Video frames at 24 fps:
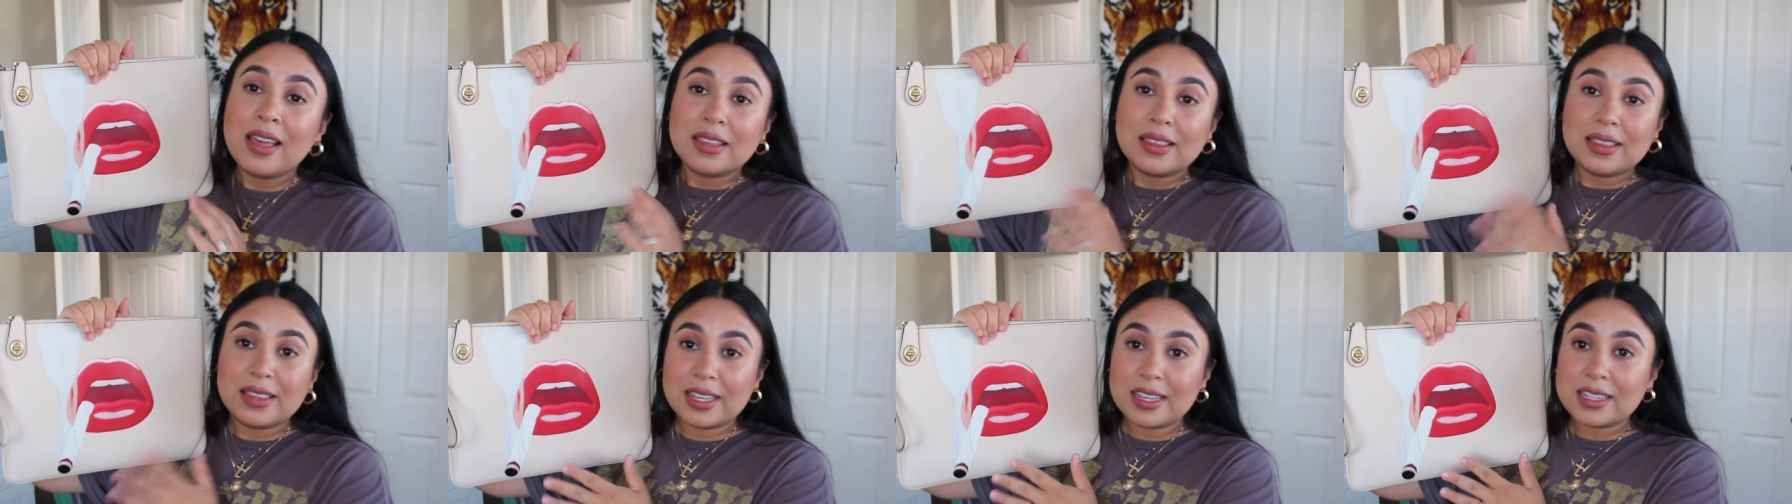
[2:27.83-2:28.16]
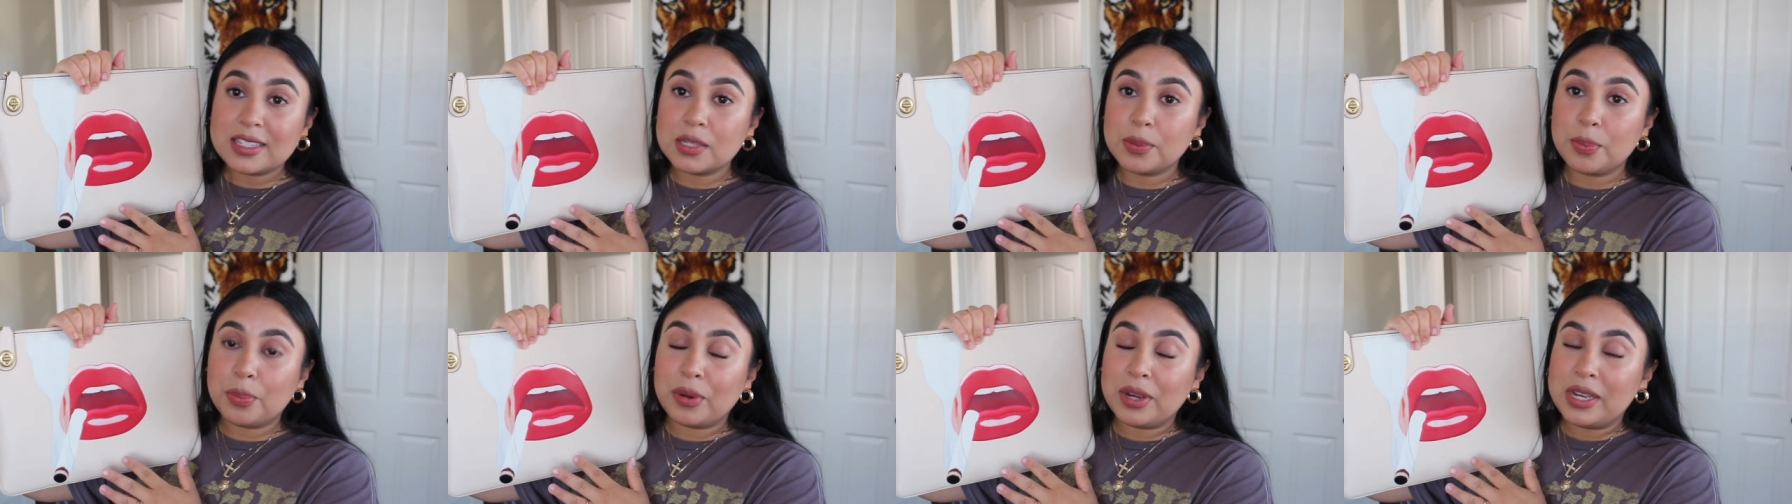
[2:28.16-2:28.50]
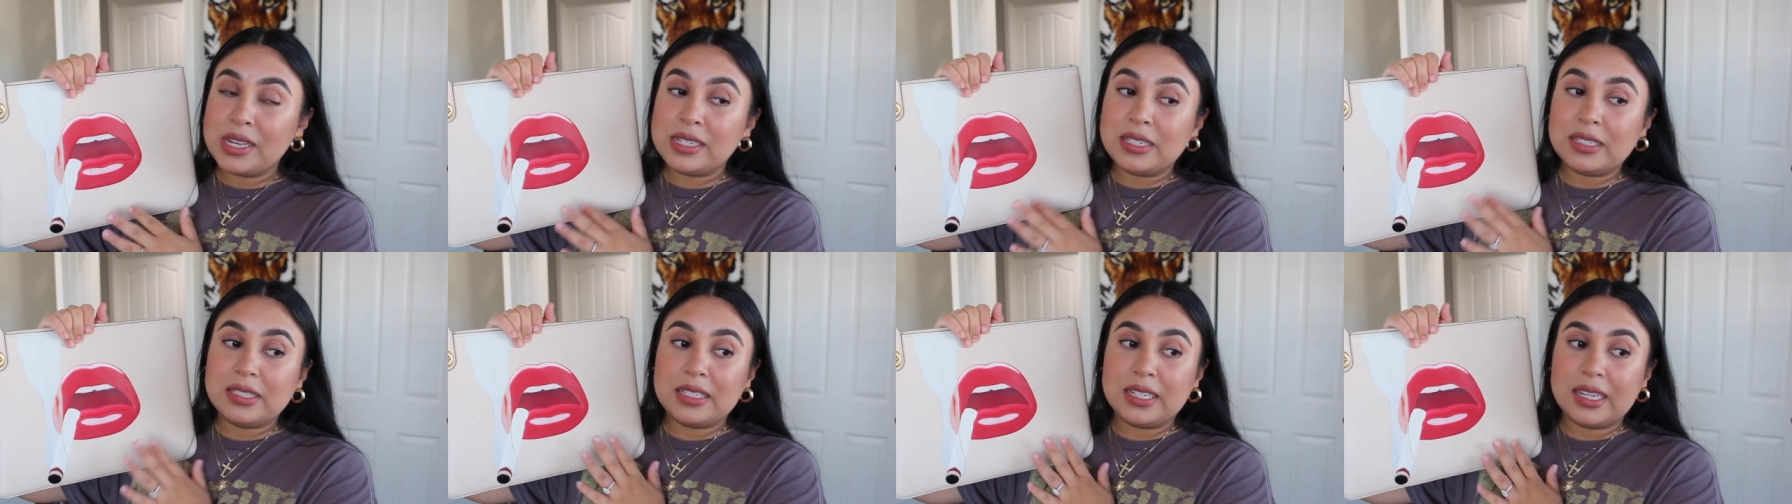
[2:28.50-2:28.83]
This
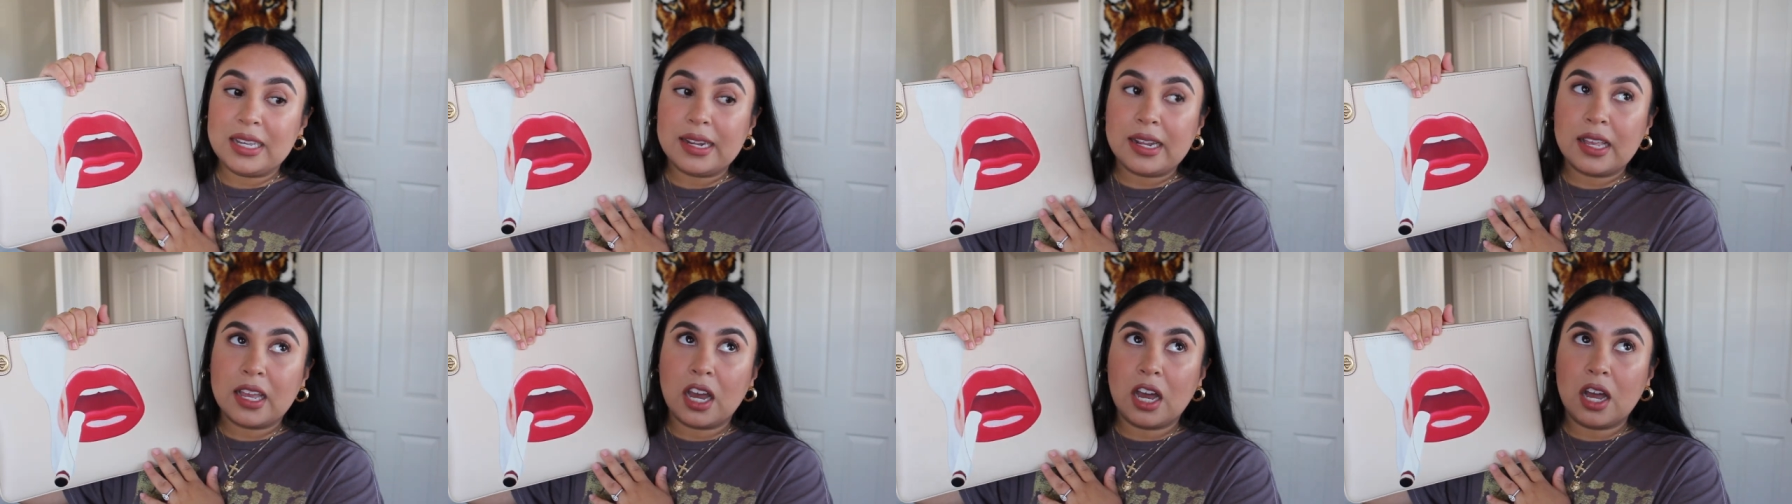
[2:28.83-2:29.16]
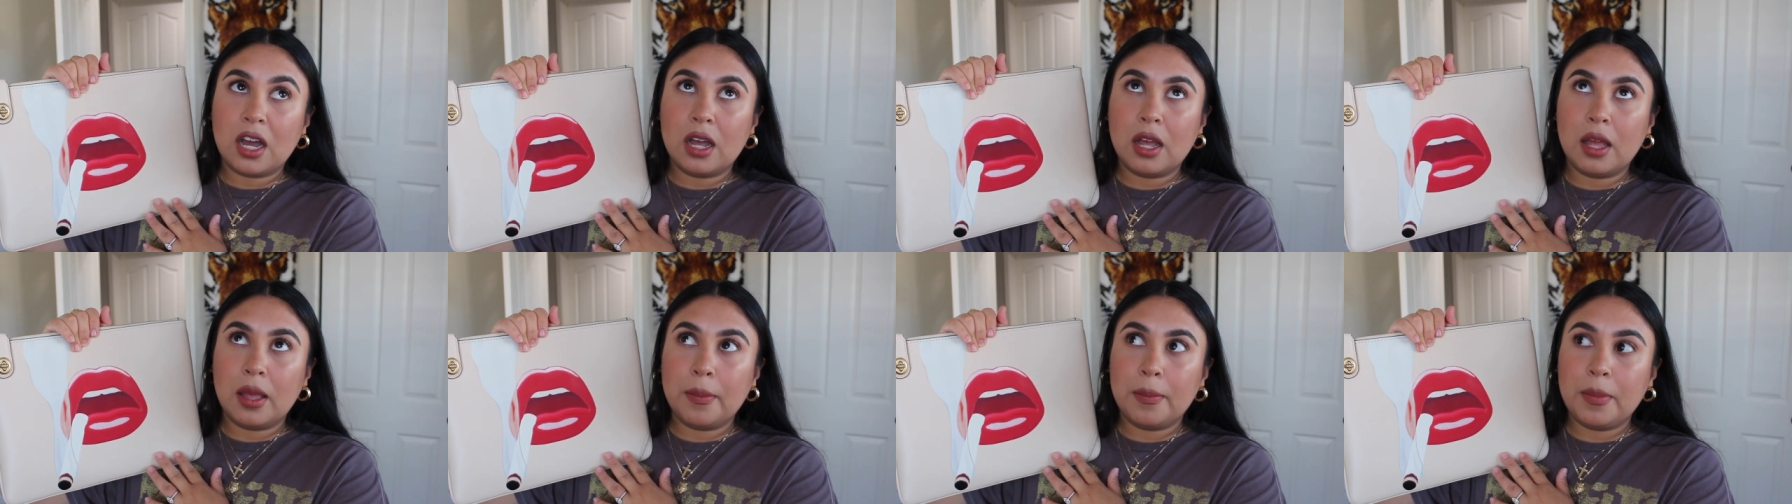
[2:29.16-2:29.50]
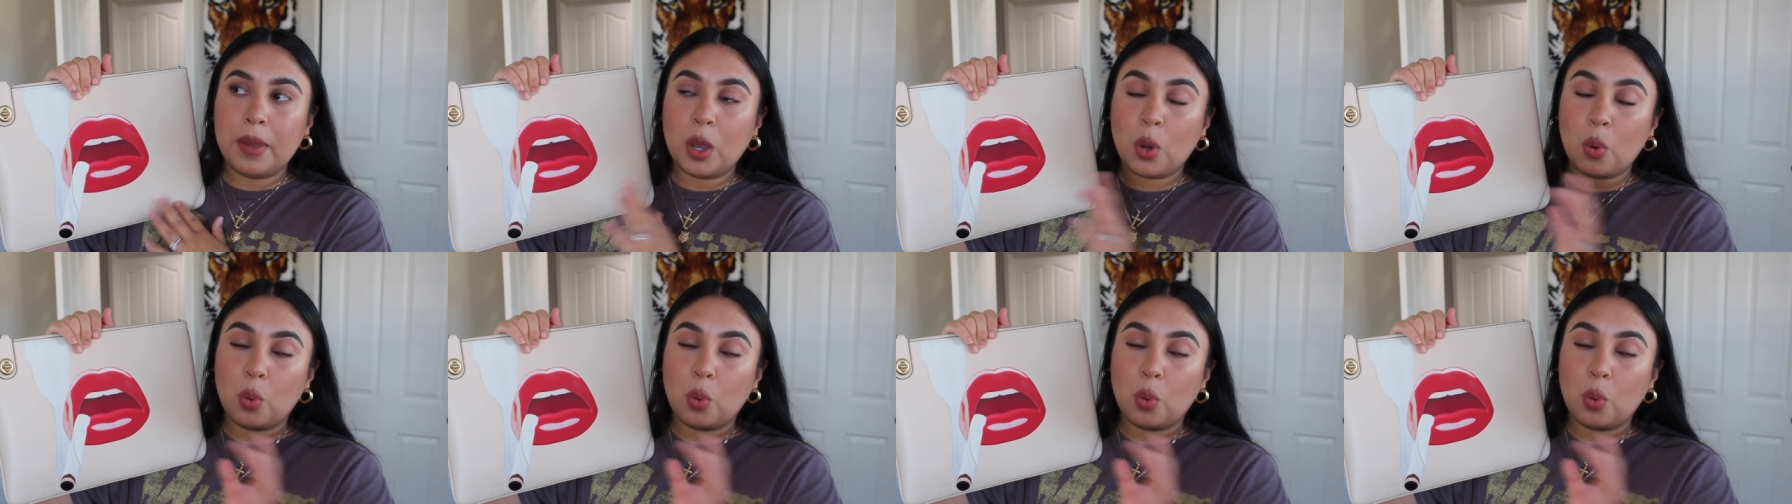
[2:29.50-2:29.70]
print did come